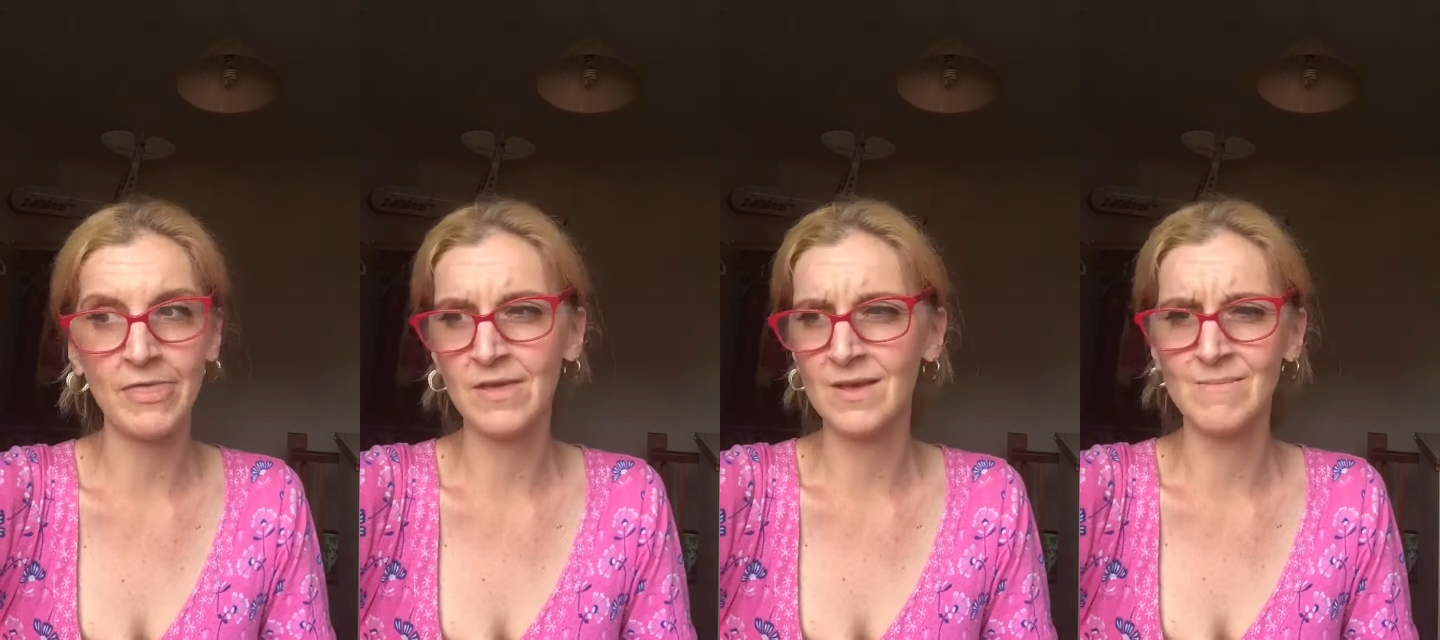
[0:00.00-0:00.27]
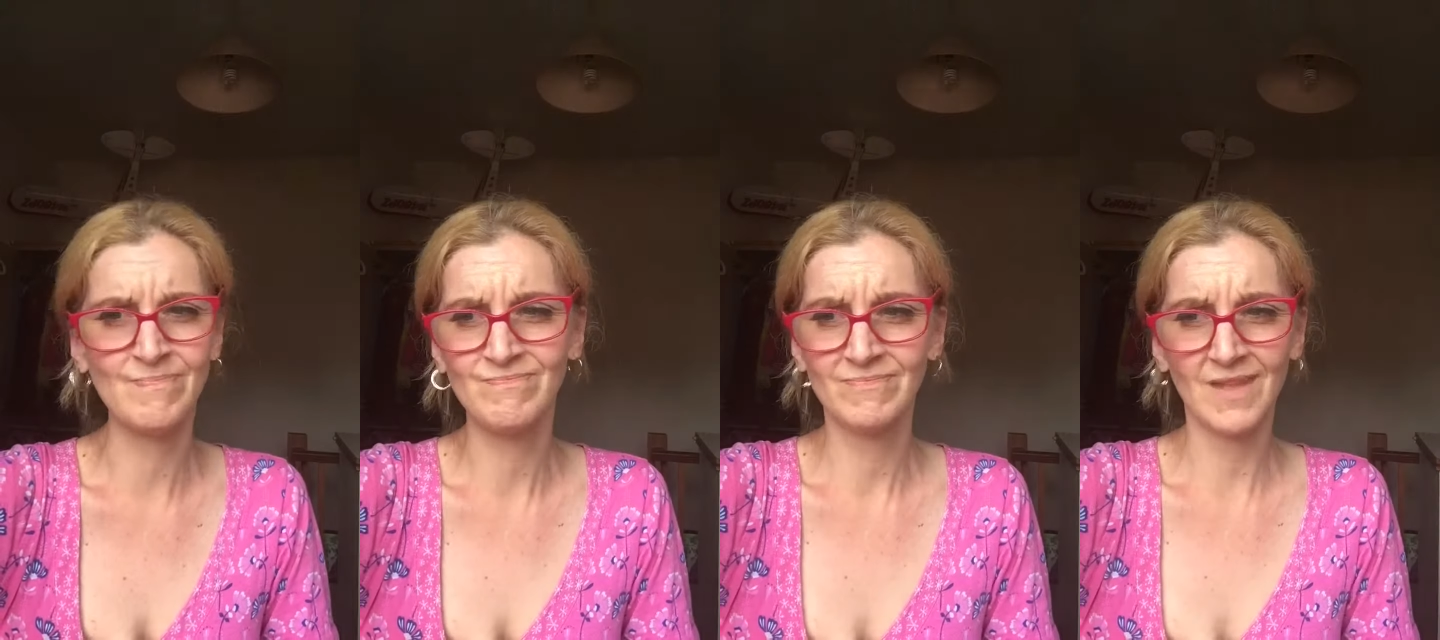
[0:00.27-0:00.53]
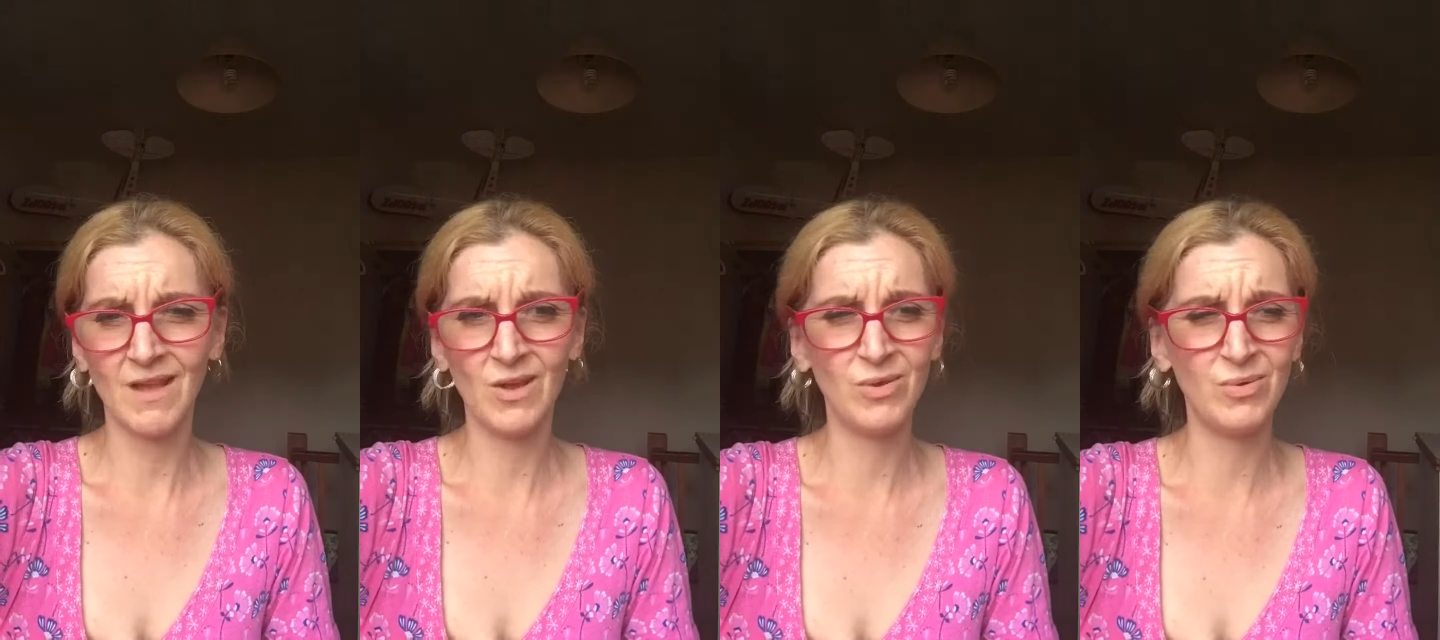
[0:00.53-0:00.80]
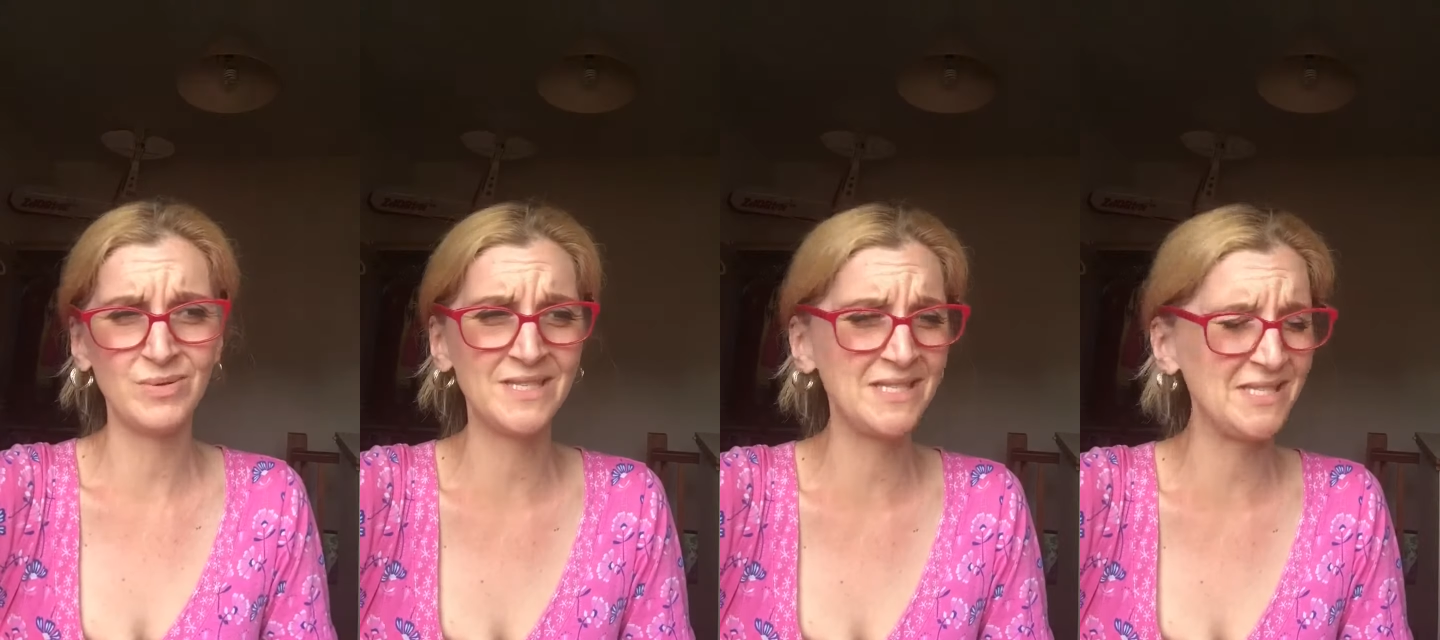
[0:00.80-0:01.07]
them. Oh,
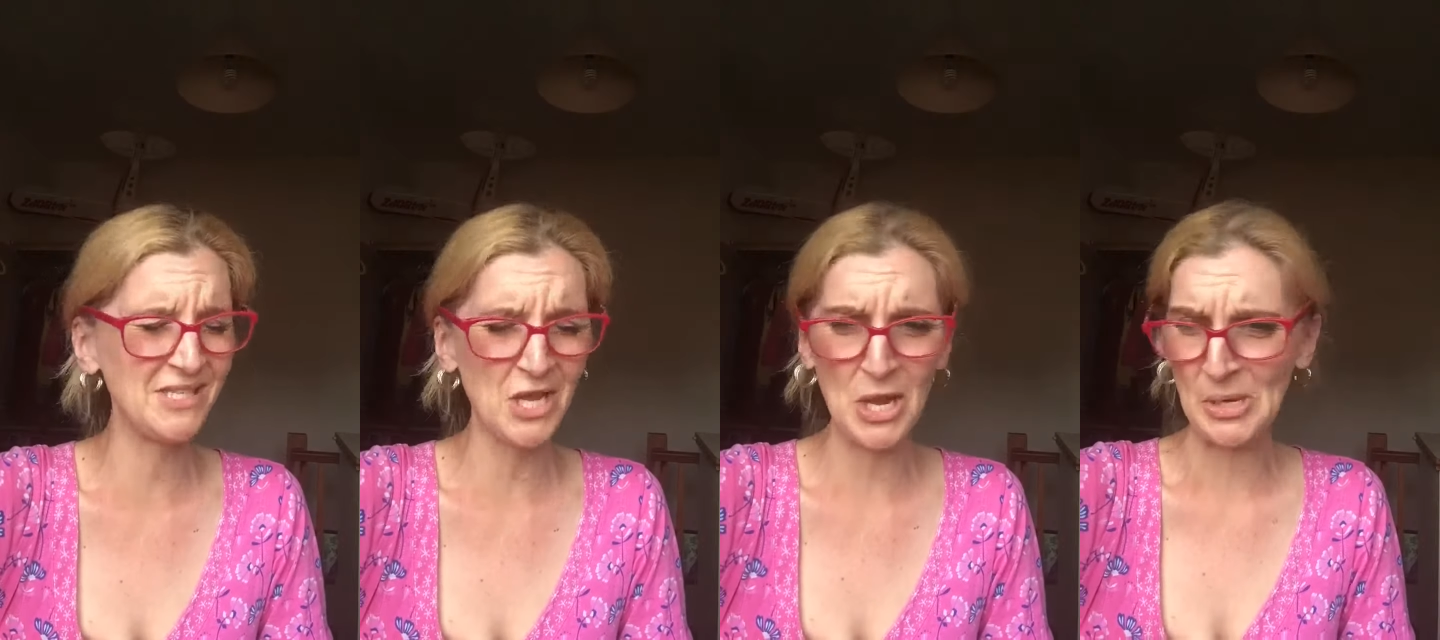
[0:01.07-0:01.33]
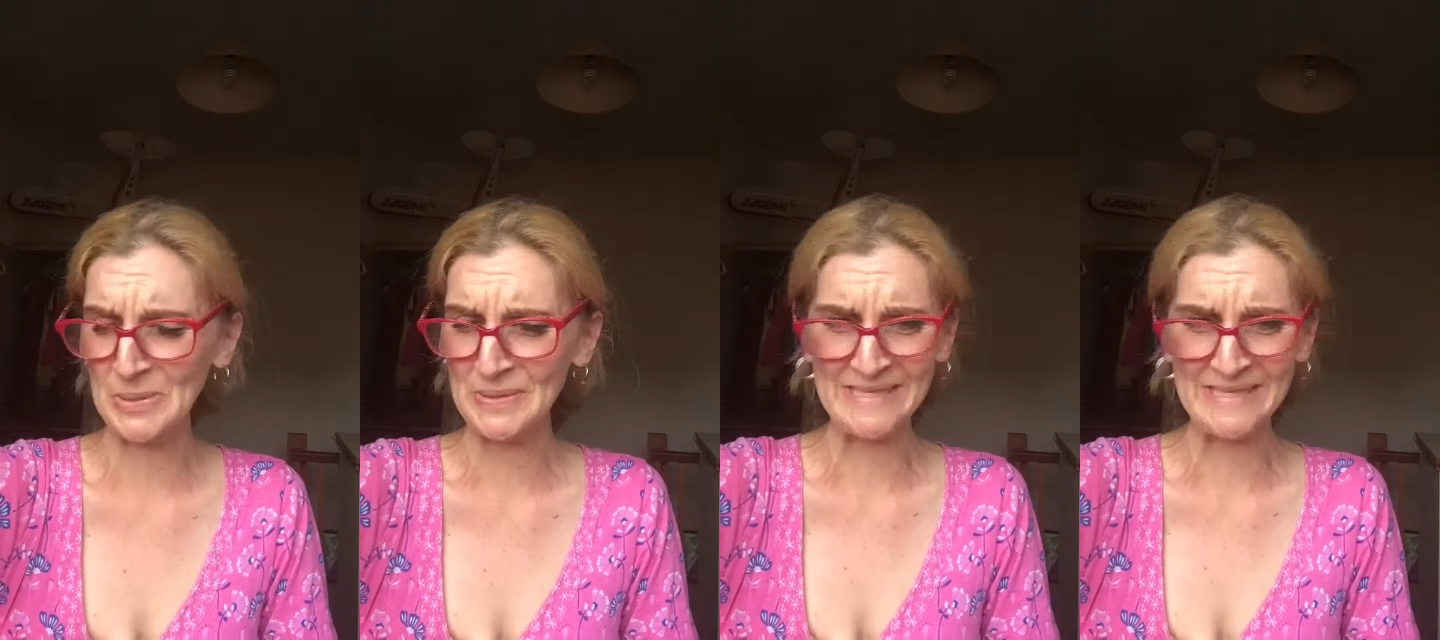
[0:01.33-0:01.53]
so